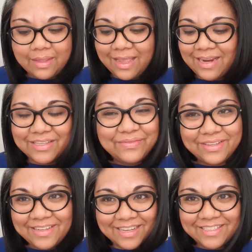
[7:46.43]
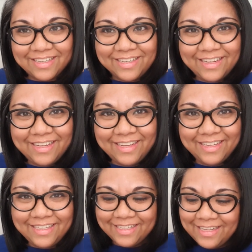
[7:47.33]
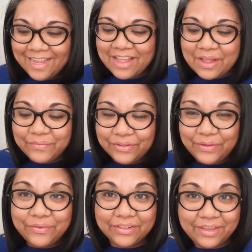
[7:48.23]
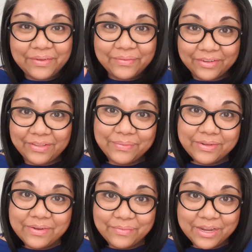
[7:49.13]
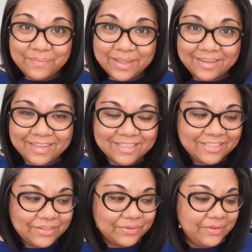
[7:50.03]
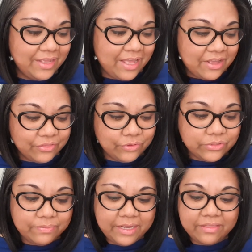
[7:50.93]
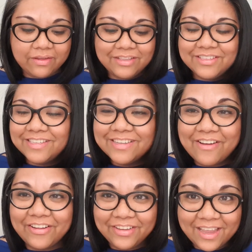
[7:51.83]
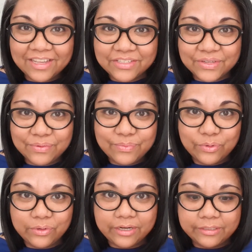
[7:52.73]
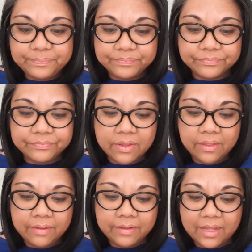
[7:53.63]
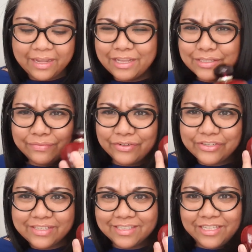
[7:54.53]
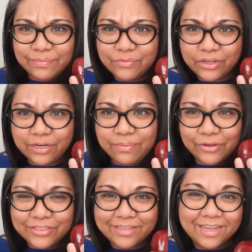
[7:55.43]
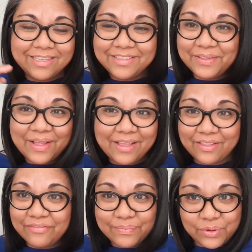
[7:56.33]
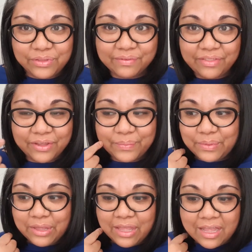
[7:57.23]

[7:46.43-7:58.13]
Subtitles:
And it's fantastic. Really, really, really would recommend it. So those are my thoughts on Kenzo Amour, I guess, versus Hypnotic Poison. I love both of them.